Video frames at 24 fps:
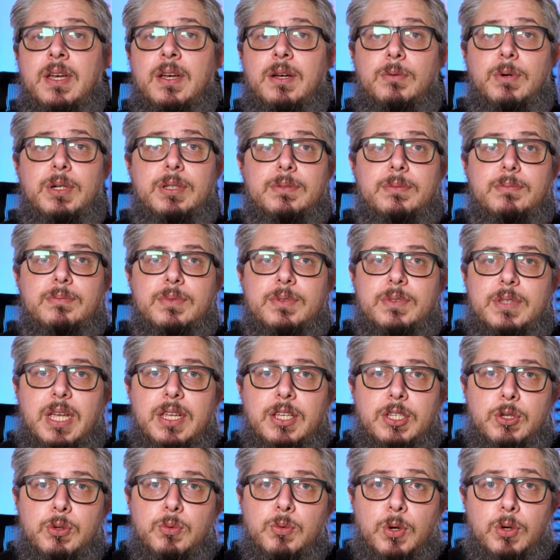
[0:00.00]
Well,
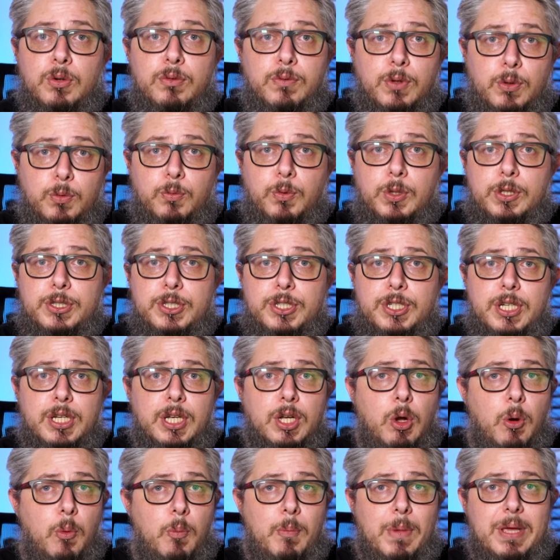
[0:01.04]
thank you all for watching,
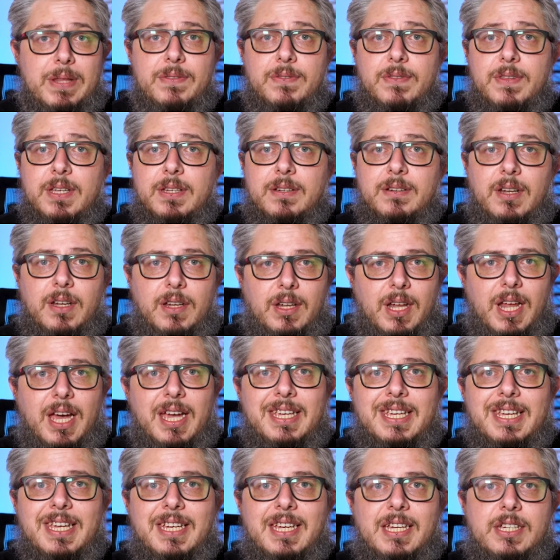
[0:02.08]
commenting,
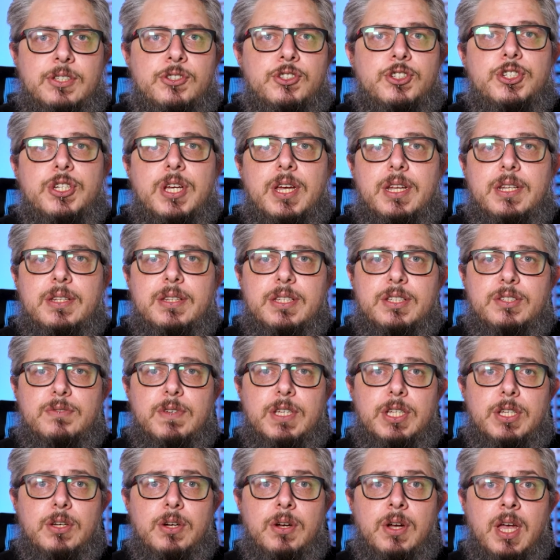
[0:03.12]
liking and sharing this
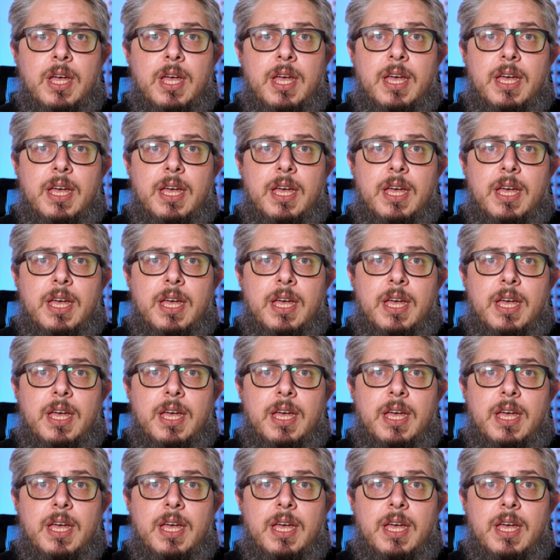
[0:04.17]
video,